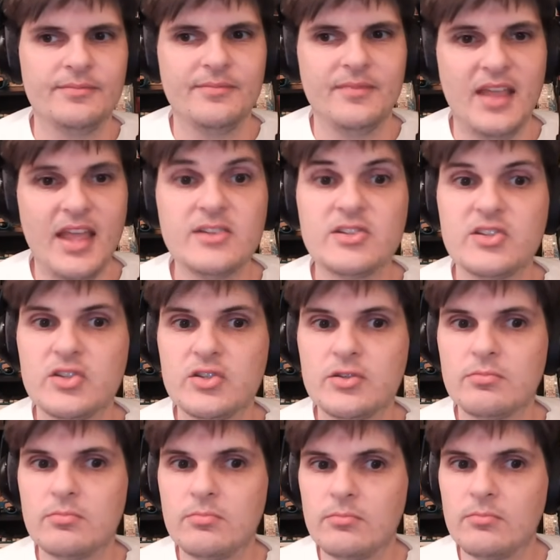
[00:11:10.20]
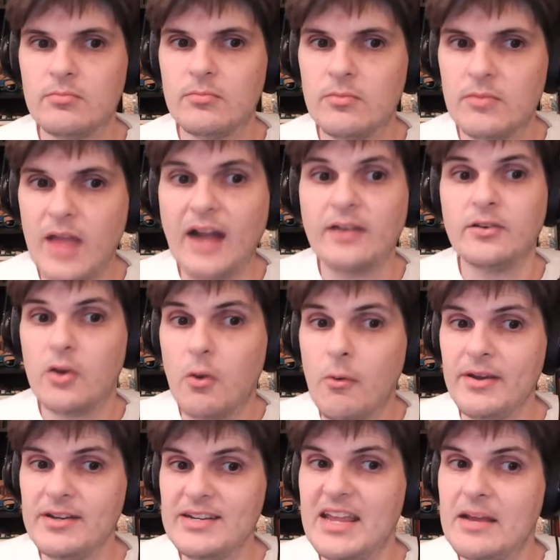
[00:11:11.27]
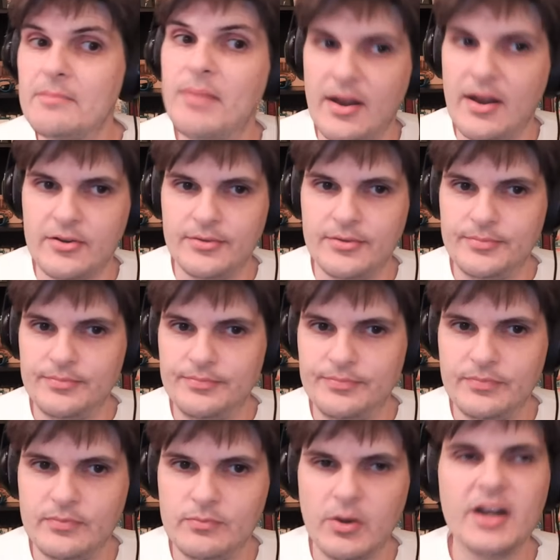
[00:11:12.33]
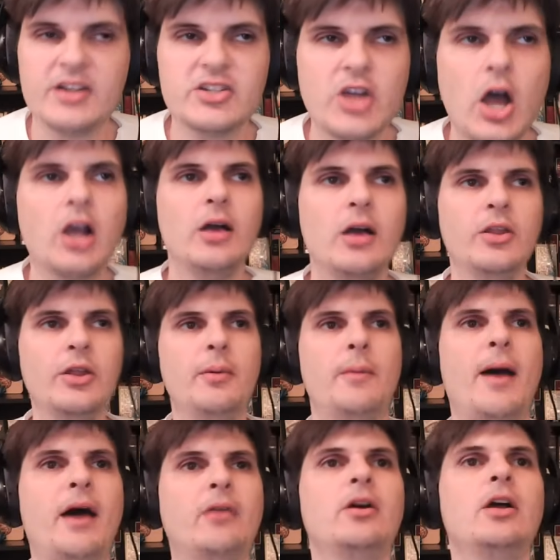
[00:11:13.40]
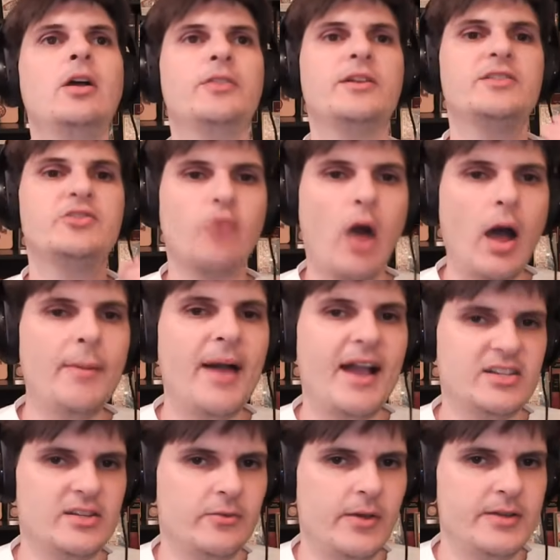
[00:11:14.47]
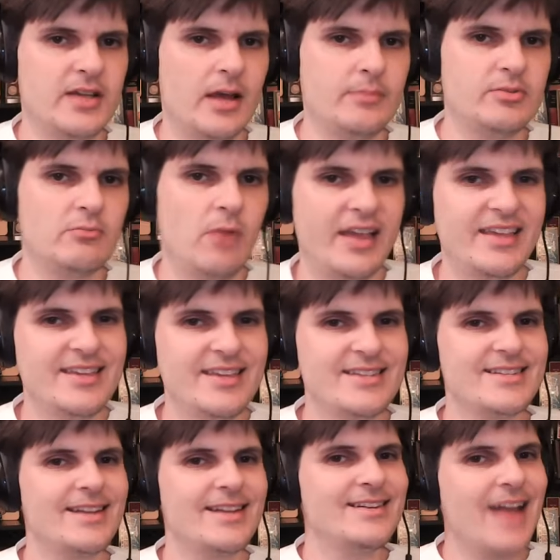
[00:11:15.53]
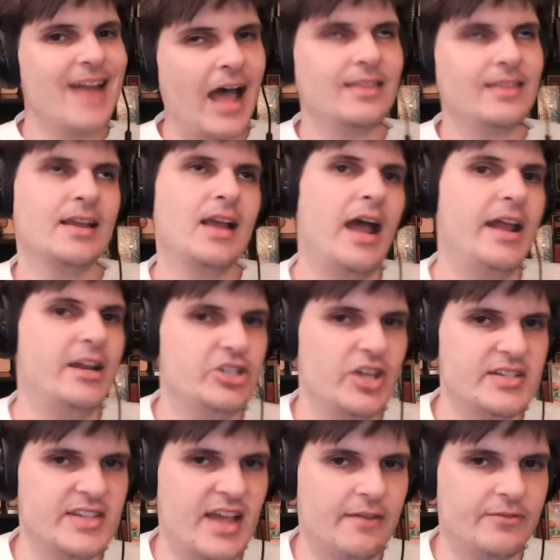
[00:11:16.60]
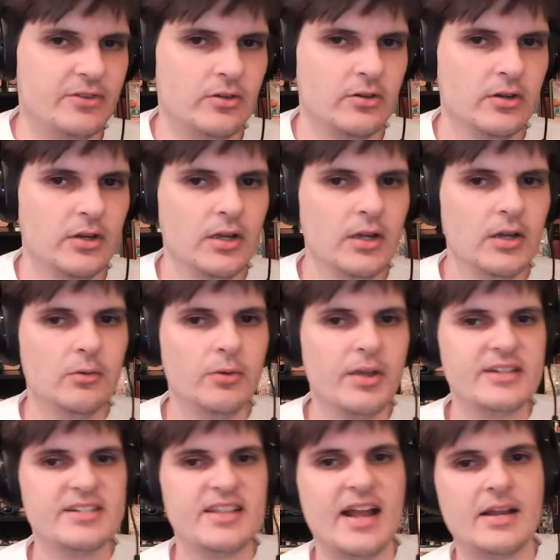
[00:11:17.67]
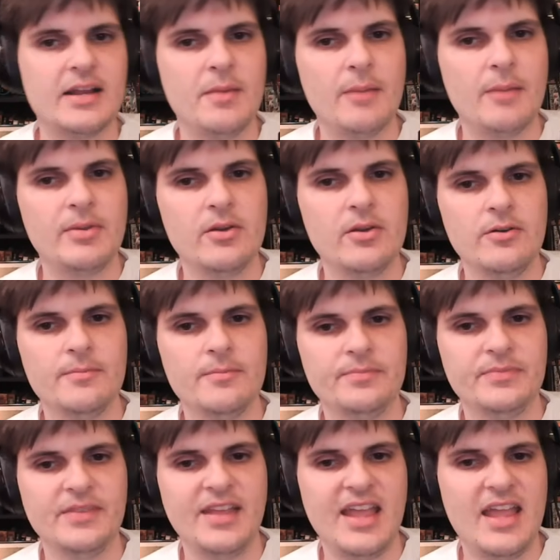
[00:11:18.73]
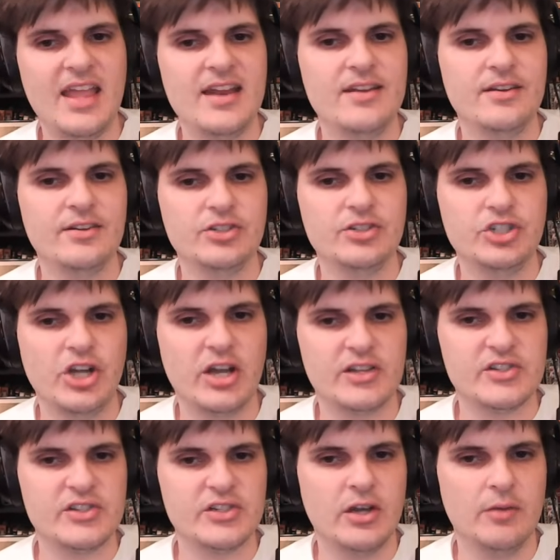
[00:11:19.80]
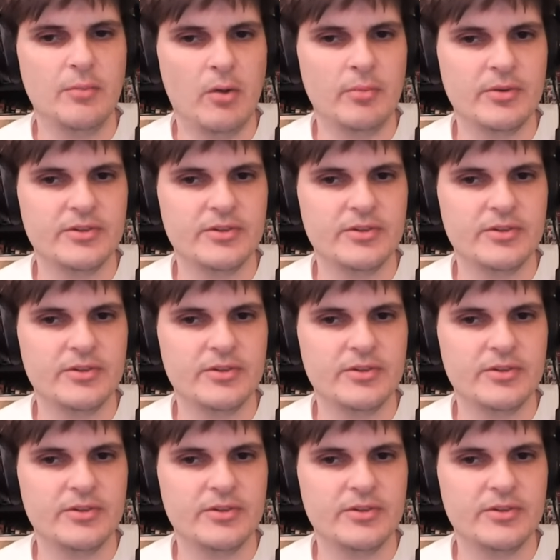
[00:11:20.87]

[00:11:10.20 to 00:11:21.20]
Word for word: it's not going to get better. We're going to talk a little bit about the drawbacks of Klay Thompson, why he is not the guy to chase after. We'll get to that coming up here in just a moment.